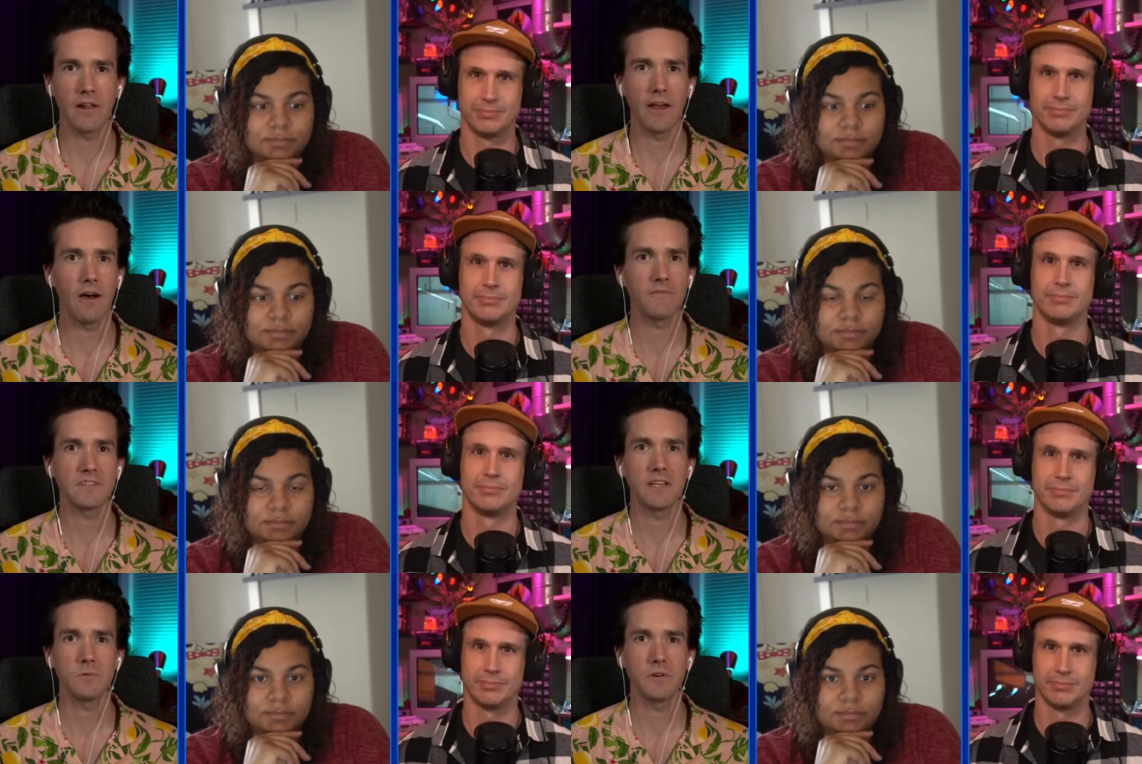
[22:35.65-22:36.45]
Speaker 1: LA office
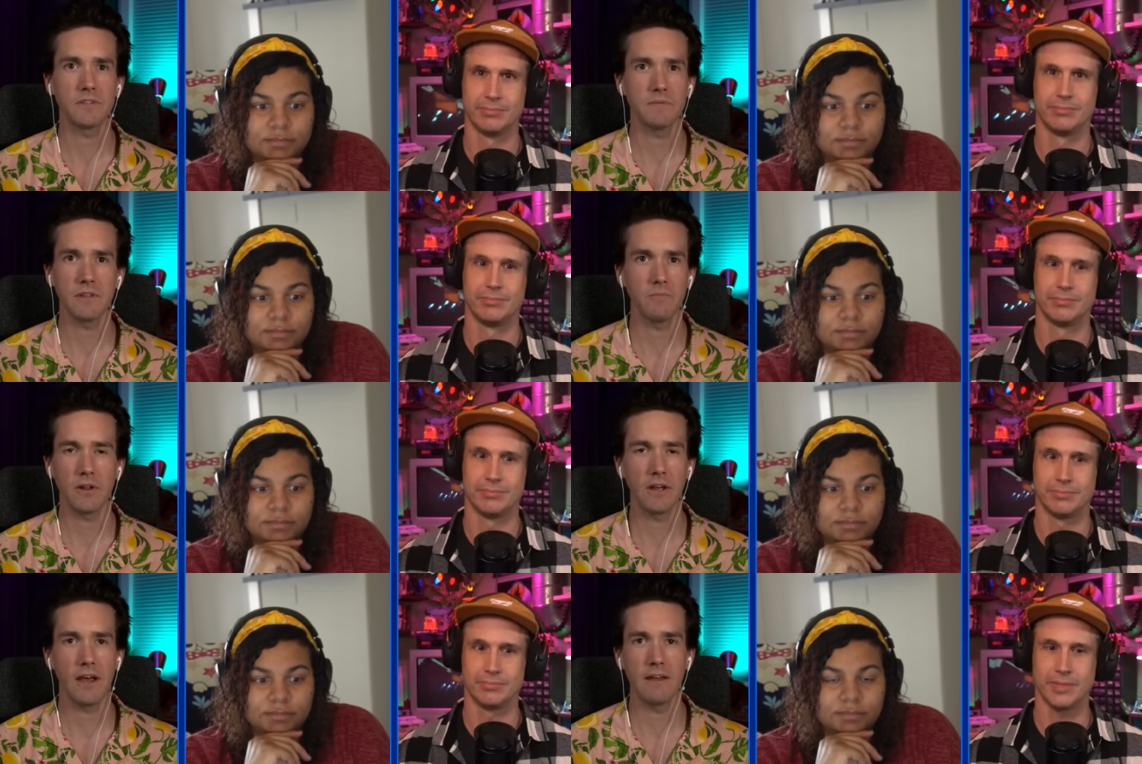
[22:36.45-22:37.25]
has one or something, but
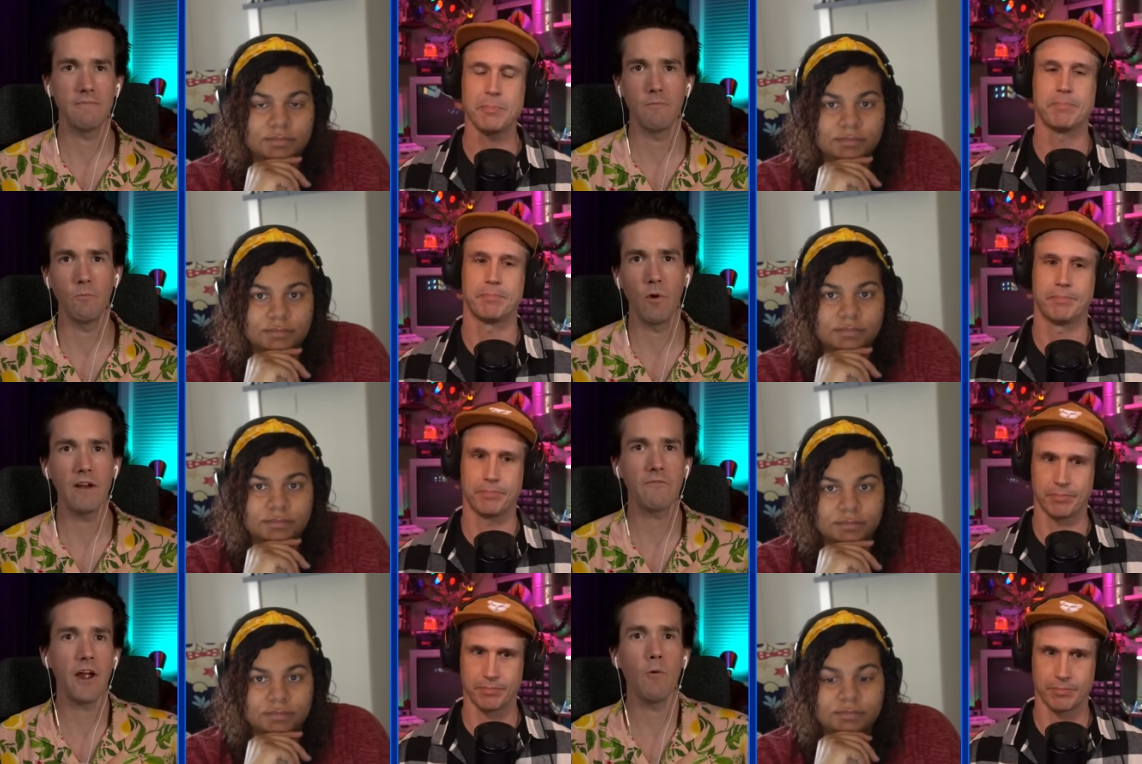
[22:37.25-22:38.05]

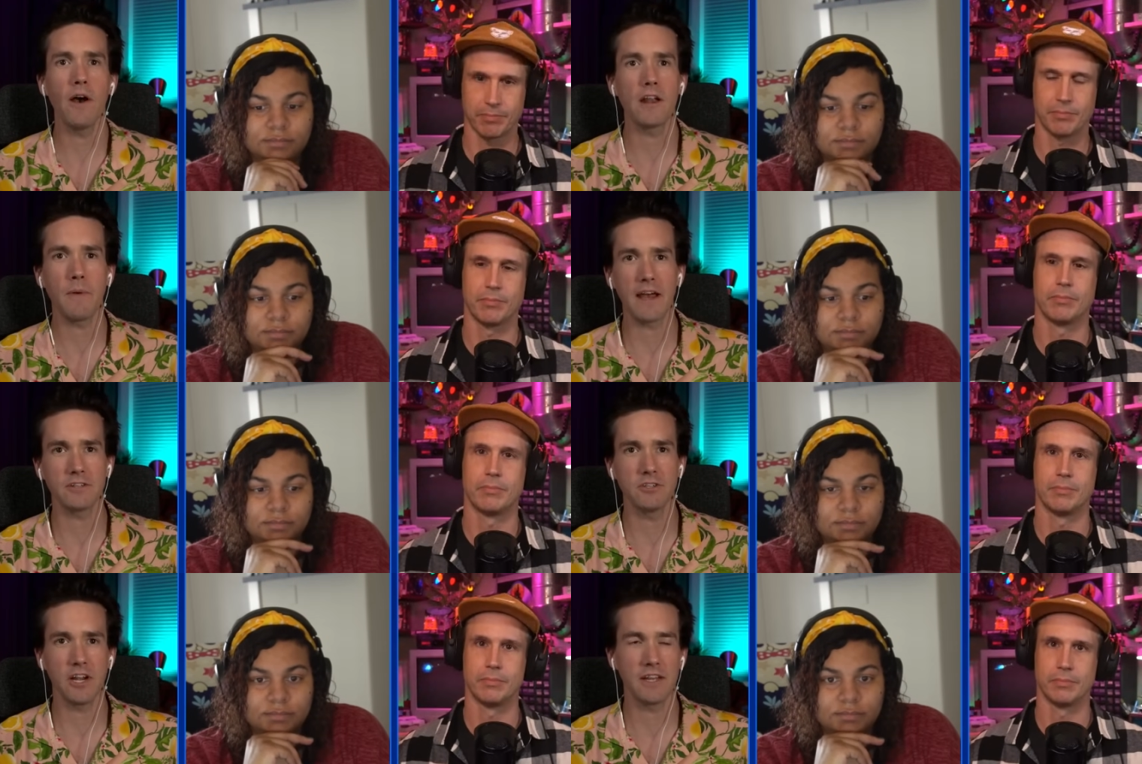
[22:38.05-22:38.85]
whenever I wind up
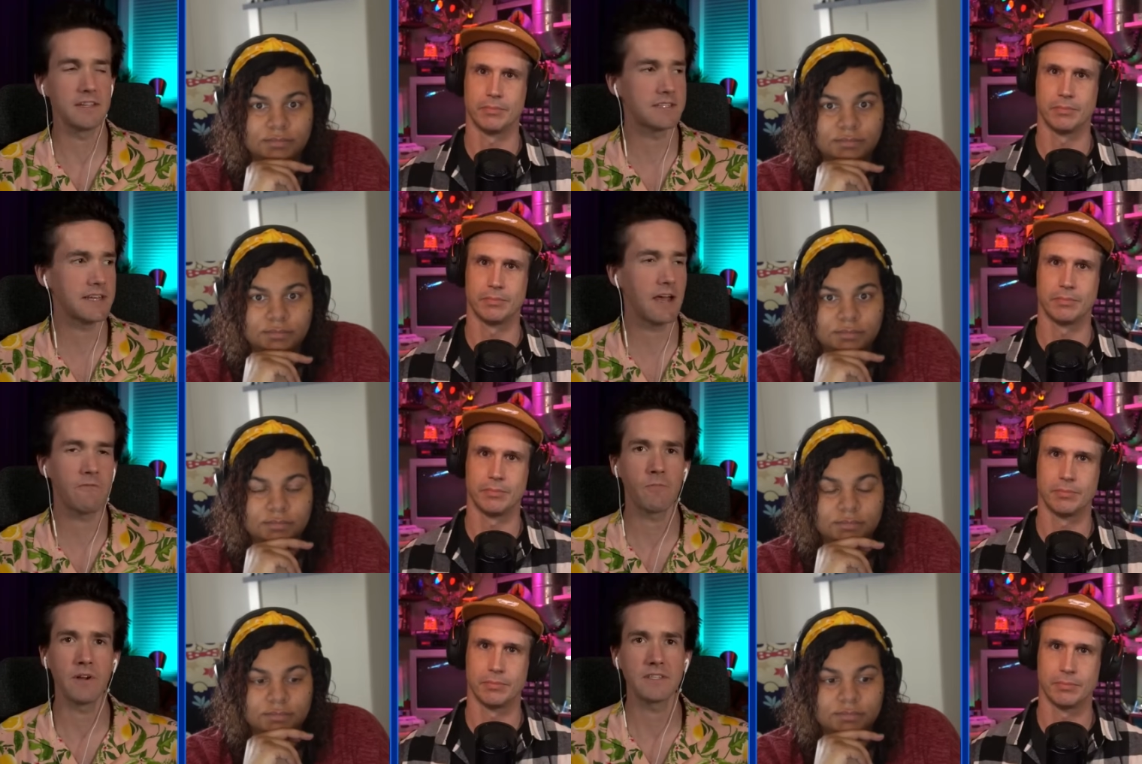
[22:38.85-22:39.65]
actually checking this thing out
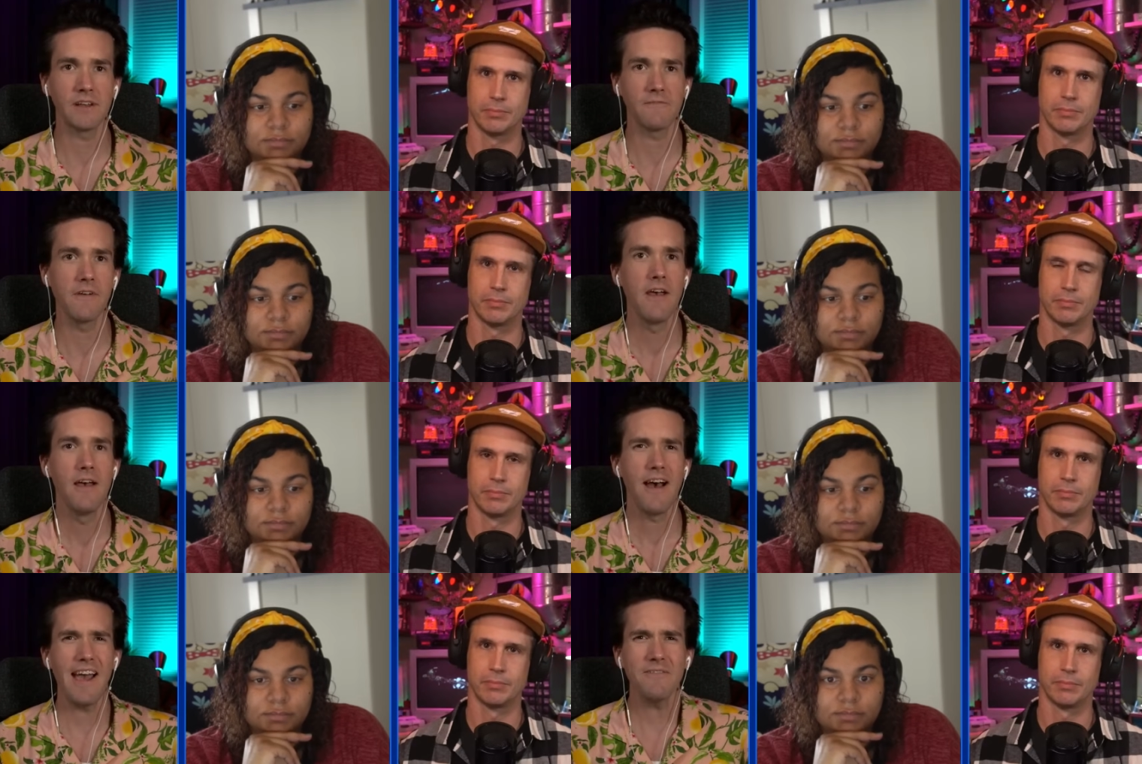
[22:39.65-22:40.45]
for myself,
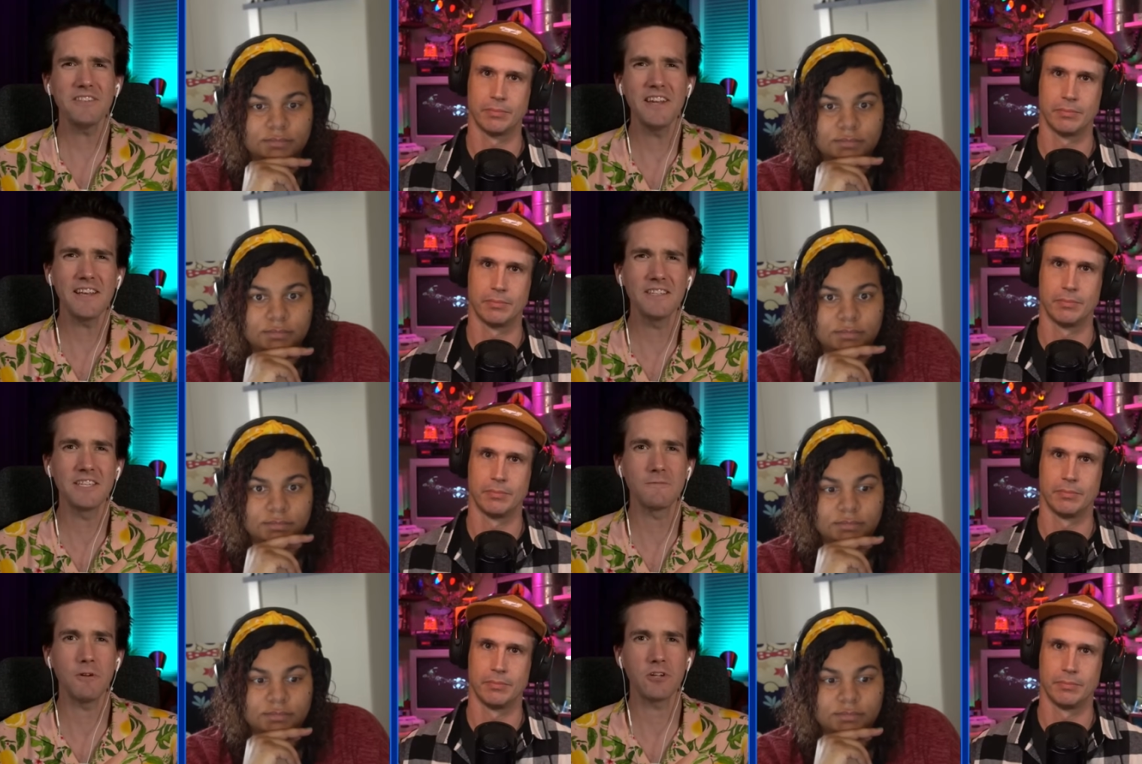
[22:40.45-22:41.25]
I have a sneaking
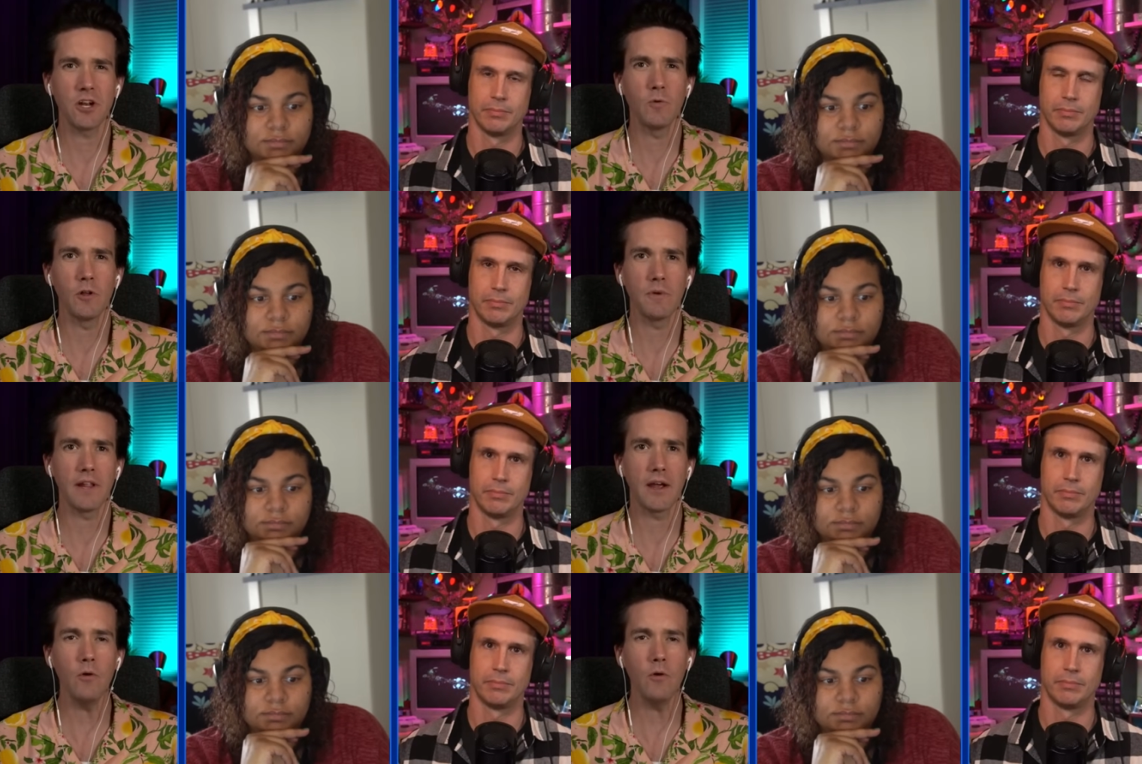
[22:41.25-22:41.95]
suspicion it will be like,